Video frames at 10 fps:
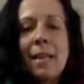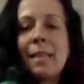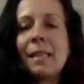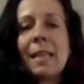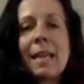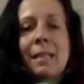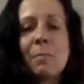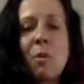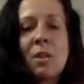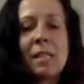And the
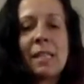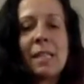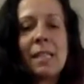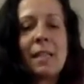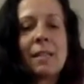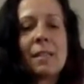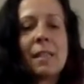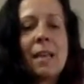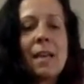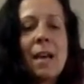last part is easy
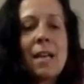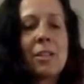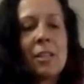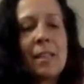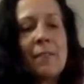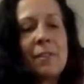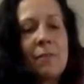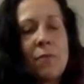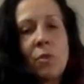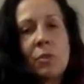because I just have
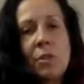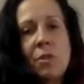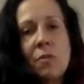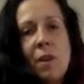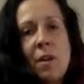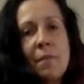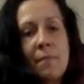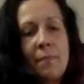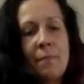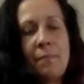to fold it over,
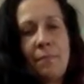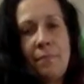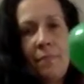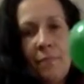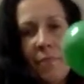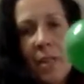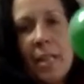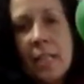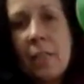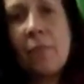right? It's